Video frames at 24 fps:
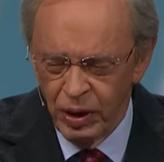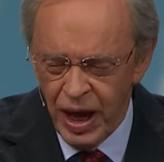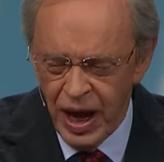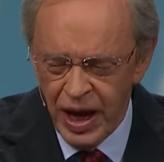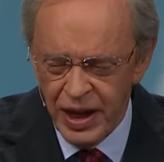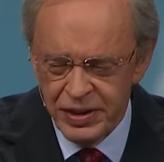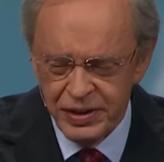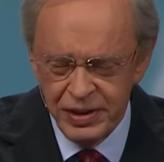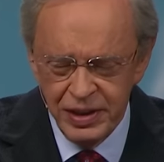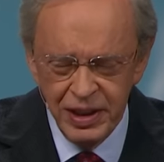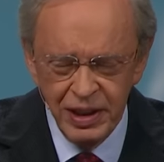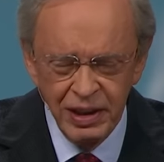
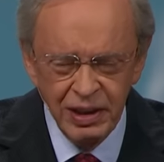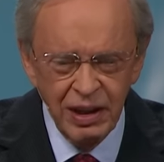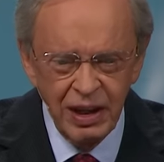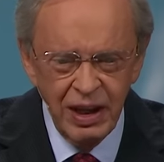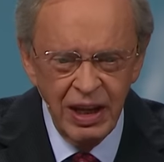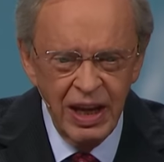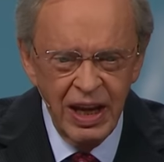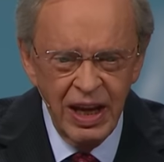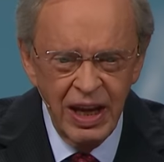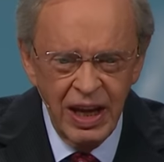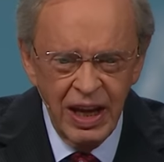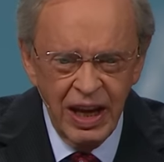idea,
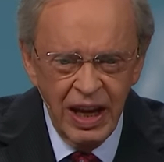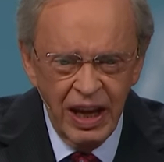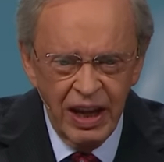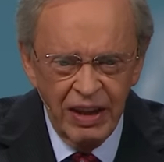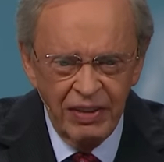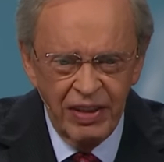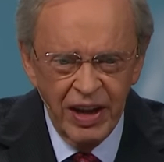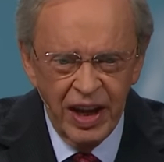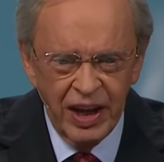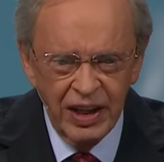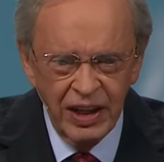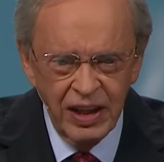
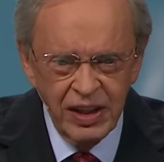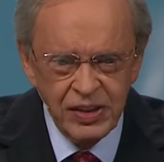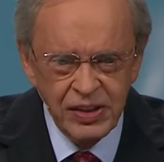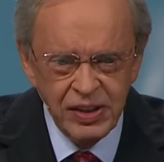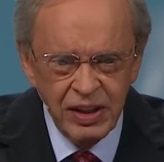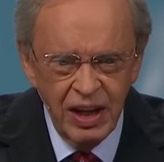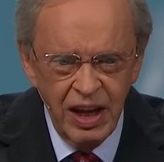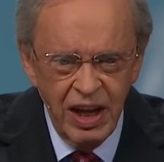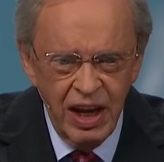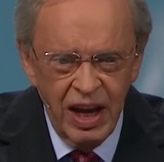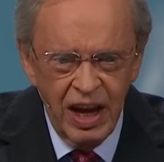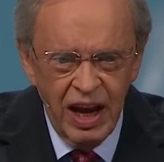that is,
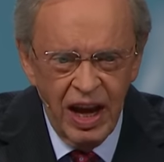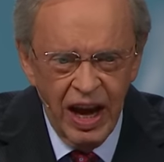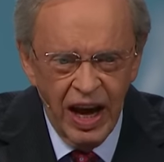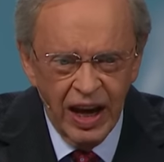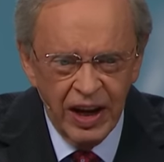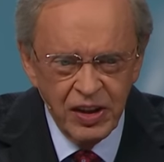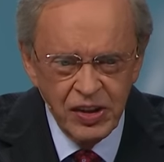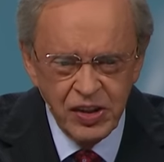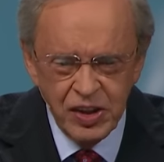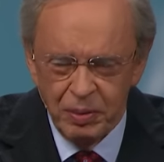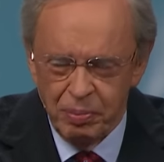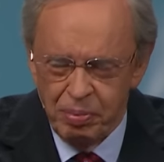how
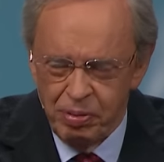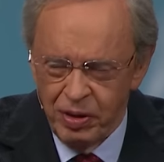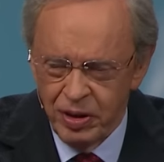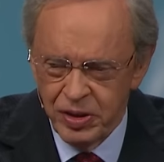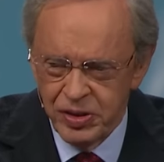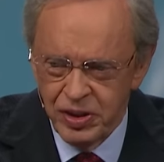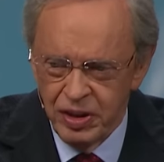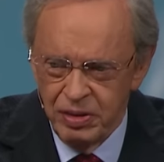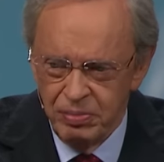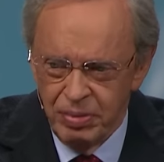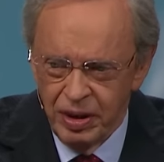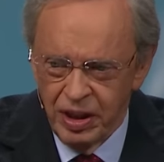does a
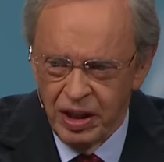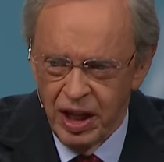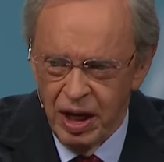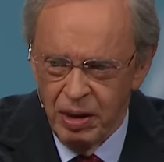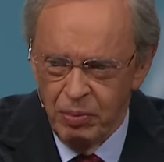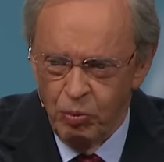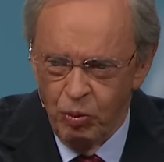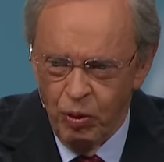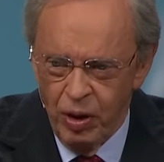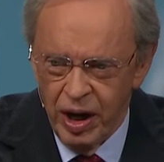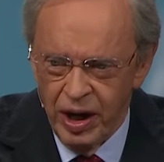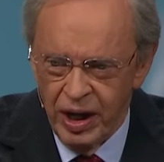person
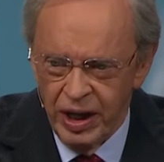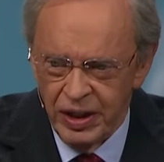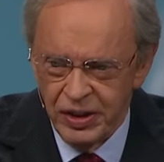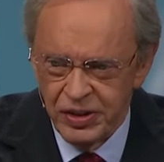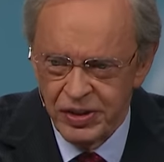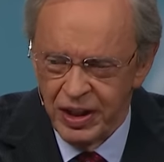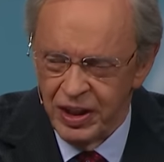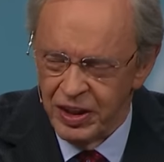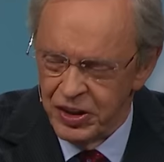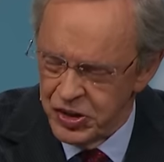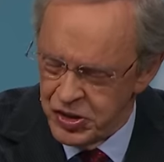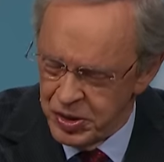become wise?
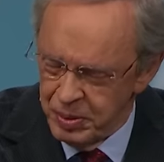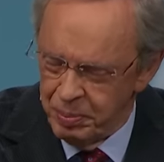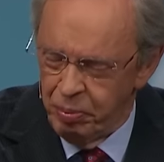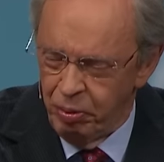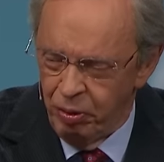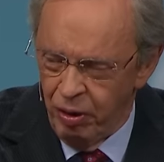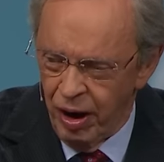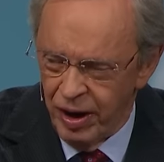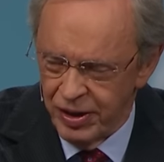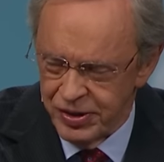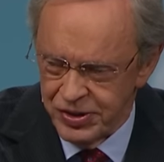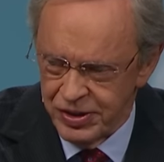It is a
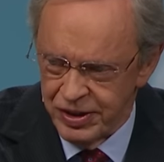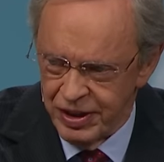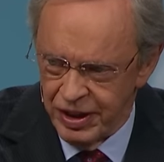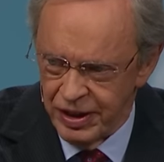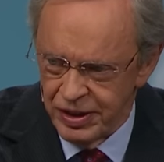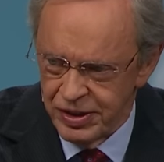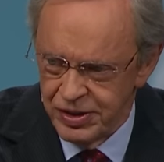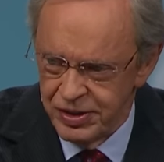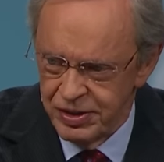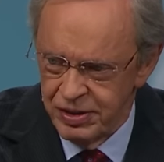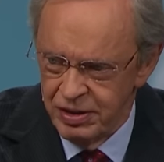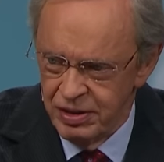
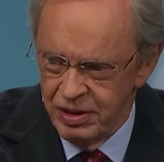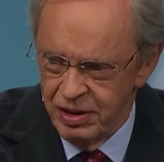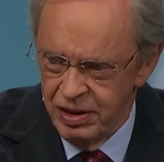process.